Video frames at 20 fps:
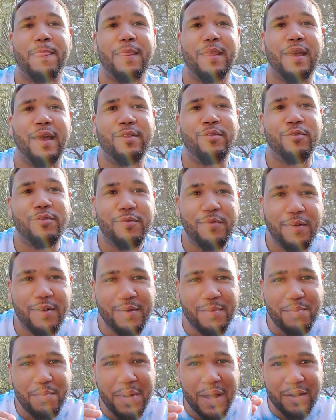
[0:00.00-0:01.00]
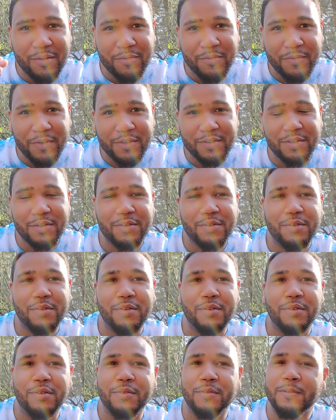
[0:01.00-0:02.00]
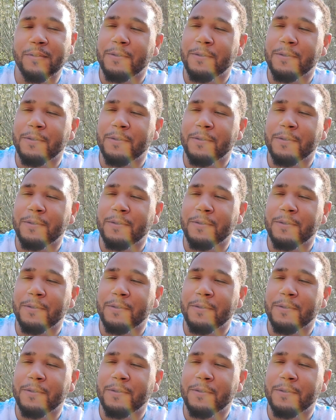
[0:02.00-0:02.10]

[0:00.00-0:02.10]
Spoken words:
And there's very metaphysical